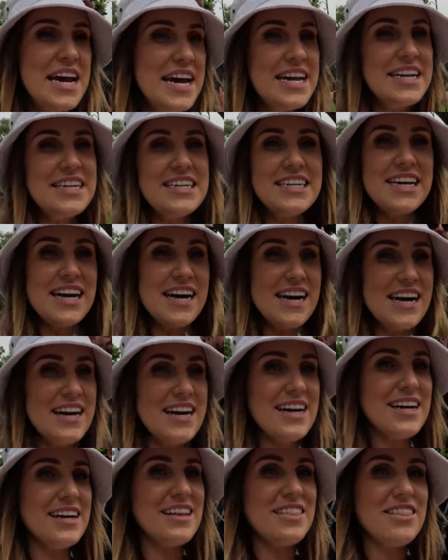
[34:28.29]

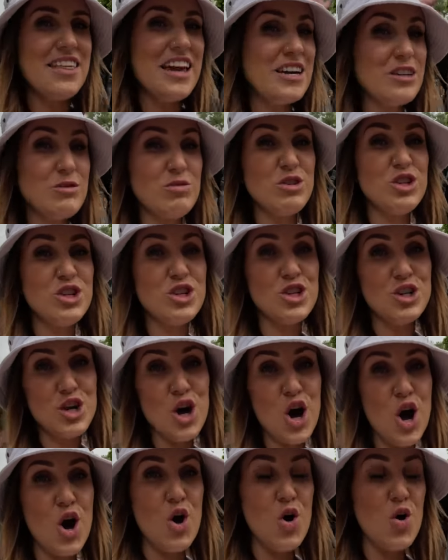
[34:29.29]
India things we should
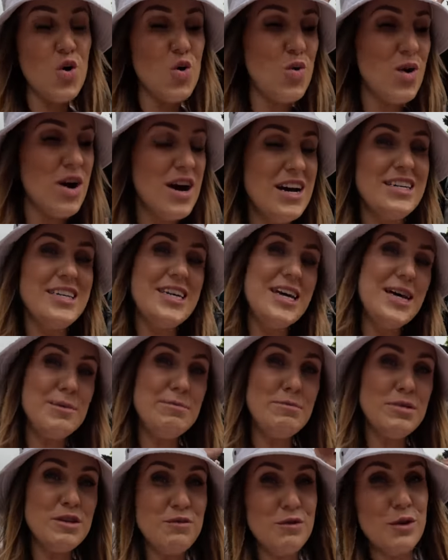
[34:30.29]
know,
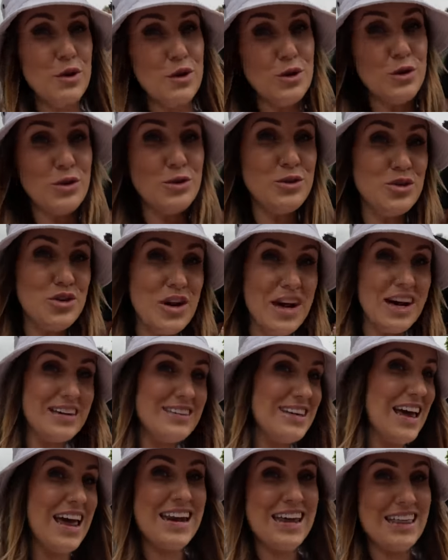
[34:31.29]
tips, food,
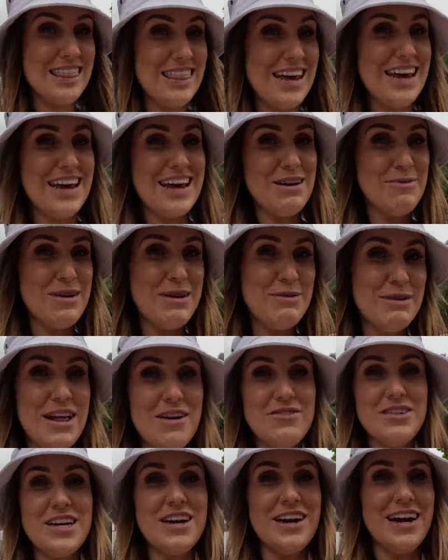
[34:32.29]
tricks, anything. We would
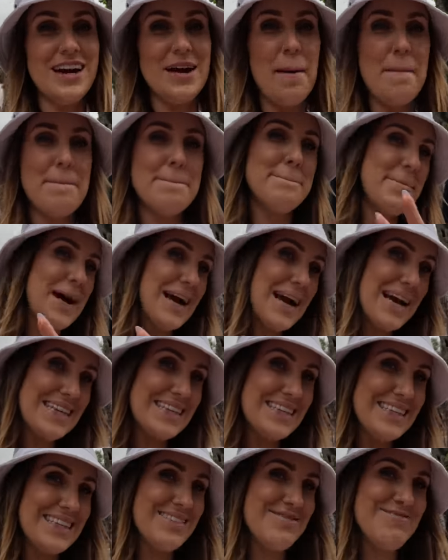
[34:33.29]
love to hear it. Bye guys.